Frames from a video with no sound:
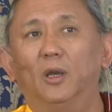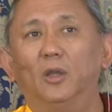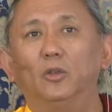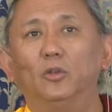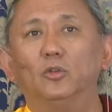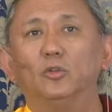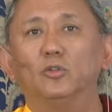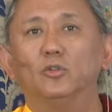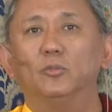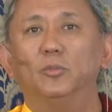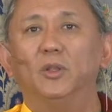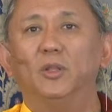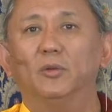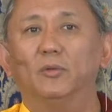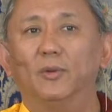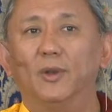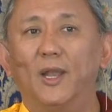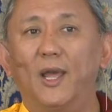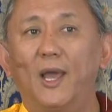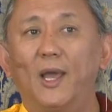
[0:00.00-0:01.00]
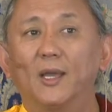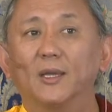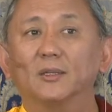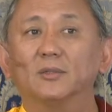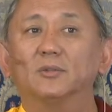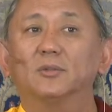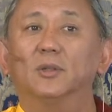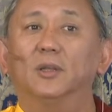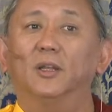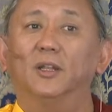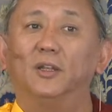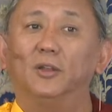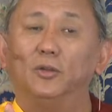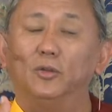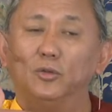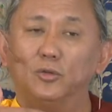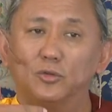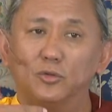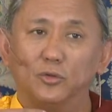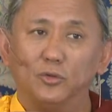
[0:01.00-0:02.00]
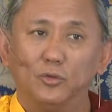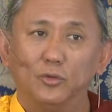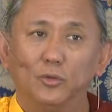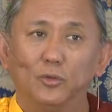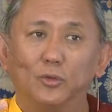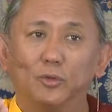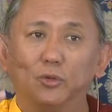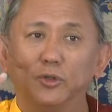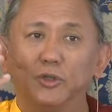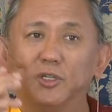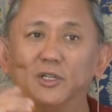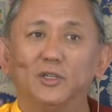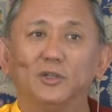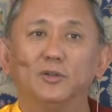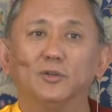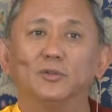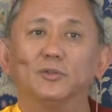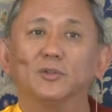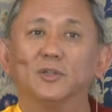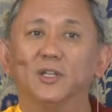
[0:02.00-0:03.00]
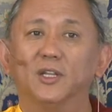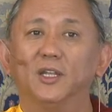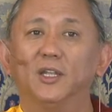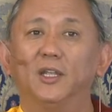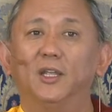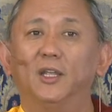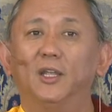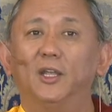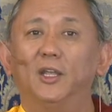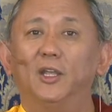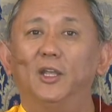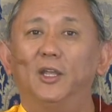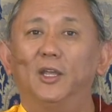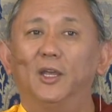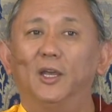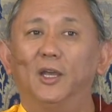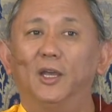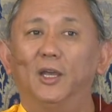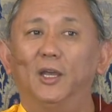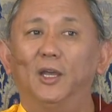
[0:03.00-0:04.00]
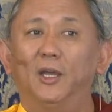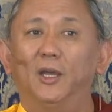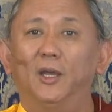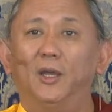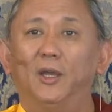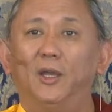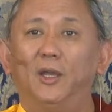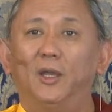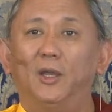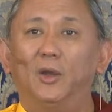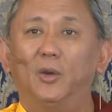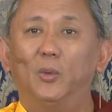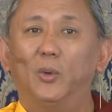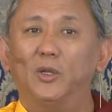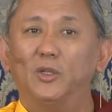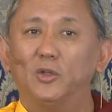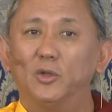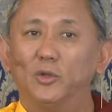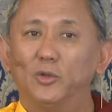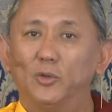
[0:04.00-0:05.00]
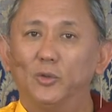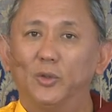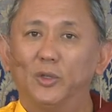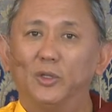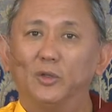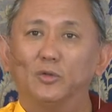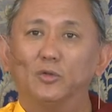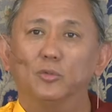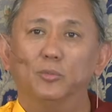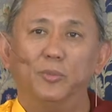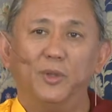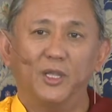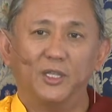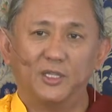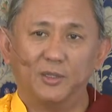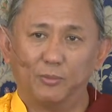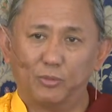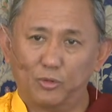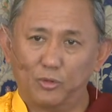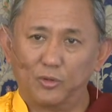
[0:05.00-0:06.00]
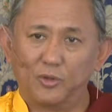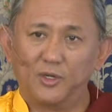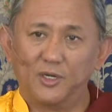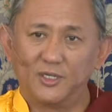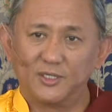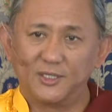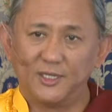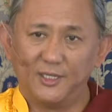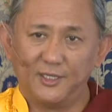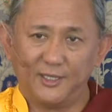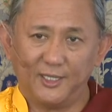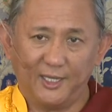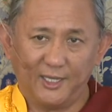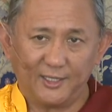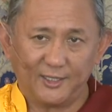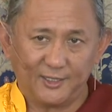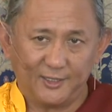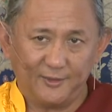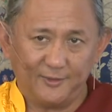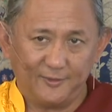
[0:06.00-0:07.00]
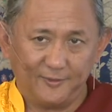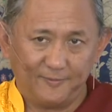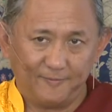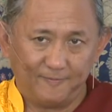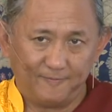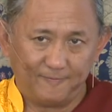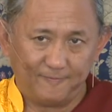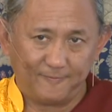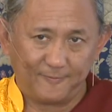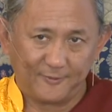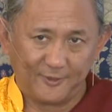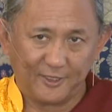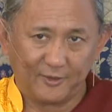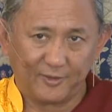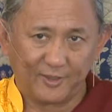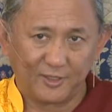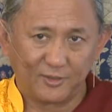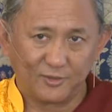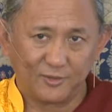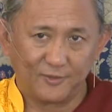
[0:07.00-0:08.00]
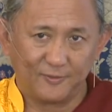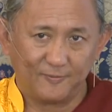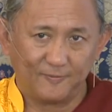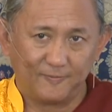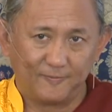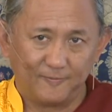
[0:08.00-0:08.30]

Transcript: You should be relaxed, and you should do continuously what you're doing to make the progress in that direction.